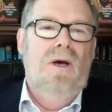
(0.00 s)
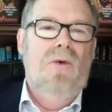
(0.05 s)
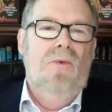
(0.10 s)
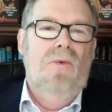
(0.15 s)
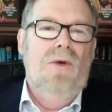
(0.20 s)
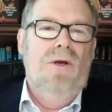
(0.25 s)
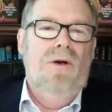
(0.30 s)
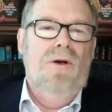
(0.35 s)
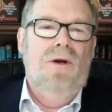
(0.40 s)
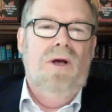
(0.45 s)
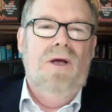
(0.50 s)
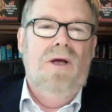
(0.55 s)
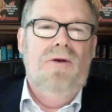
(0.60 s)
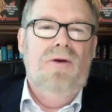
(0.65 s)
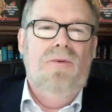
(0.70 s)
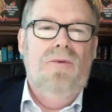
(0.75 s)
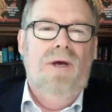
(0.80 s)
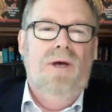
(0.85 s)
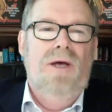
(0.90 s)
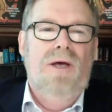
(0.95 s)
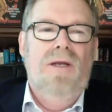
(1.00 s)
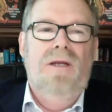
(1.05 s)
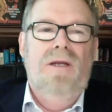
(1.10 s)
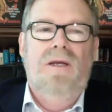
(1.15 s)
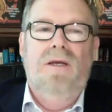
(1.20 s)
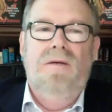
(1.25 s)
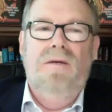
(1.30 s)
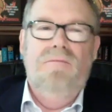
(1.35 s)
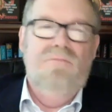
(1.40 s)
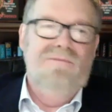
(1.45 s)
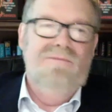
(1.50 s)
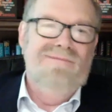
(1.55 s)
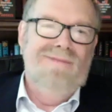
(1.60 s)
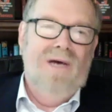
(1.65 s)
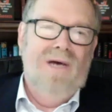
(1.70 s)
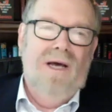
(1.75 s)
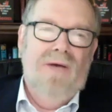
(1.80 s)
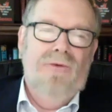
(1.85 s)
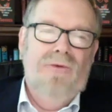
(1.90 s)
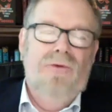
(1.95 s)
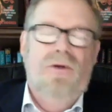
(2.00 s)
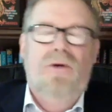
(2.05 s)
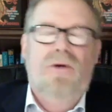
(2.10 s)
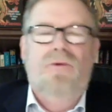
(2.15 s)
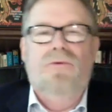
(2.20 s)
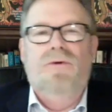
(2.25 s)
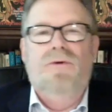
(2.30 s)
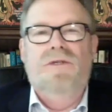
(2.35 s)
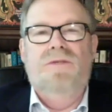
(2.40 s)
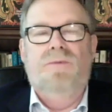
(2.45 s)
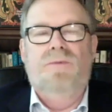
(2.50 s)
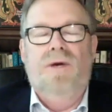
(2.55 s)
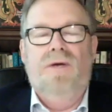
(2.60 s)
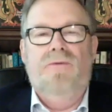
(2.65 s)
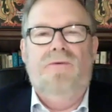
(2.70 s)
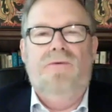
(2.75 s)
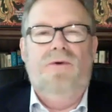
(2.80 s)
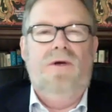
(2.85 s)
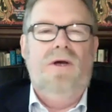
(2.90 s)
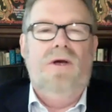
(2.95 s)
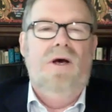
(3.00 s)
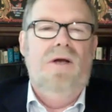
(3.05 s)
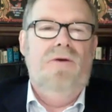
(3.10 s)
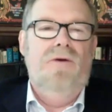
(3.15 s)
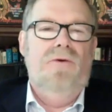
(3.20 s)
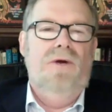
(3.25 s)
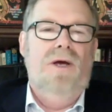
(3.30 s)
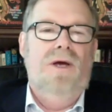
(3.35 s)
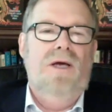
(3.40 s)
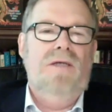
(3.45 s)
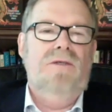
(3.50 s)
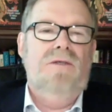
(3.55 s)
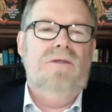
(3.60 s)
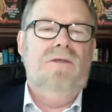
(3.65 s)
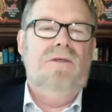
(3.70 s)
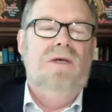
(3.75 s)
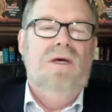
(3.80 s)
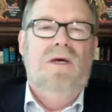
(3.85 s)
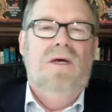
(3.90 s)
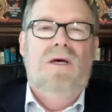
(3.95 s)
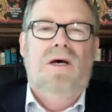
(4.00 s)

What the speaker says: we are undermining, respect for contracts.